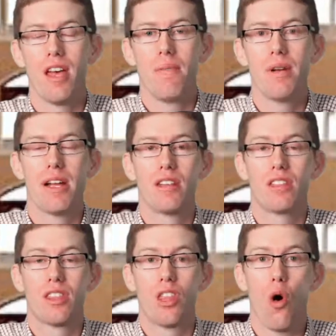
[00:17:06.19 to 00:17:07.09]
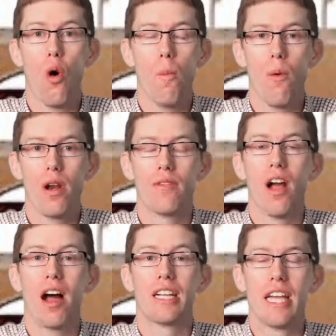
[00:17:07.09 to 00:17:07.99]
Because the whole point of
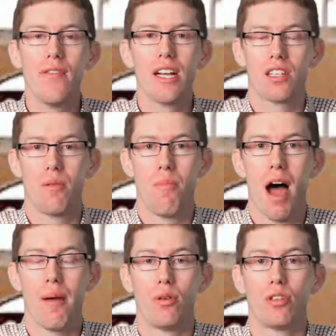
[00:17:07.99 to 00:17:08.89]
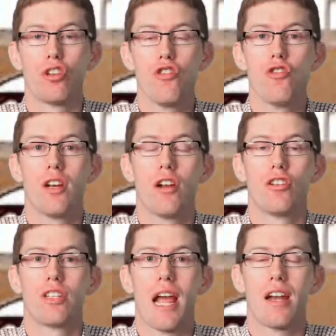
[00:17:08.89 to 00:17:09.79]
God giving us the Bible is so that you can
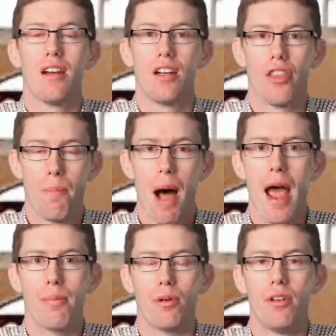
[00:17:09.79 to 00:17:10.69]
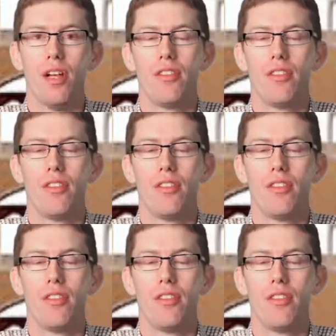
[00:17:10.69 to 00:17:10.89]
understand the Bible,